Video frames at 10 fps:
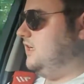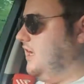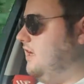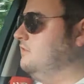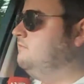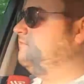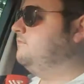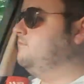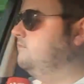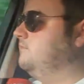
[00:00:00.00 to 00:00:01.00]
can,
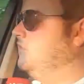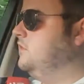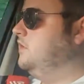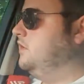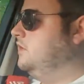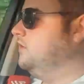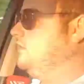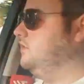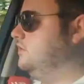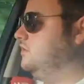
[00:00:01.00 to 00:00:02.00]

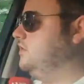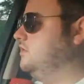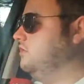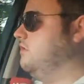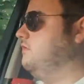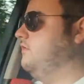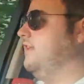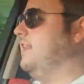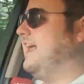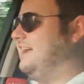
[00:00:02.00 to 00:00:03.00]
just to sort of
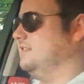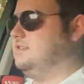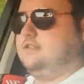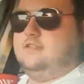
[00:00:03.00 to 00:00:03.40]
relax it.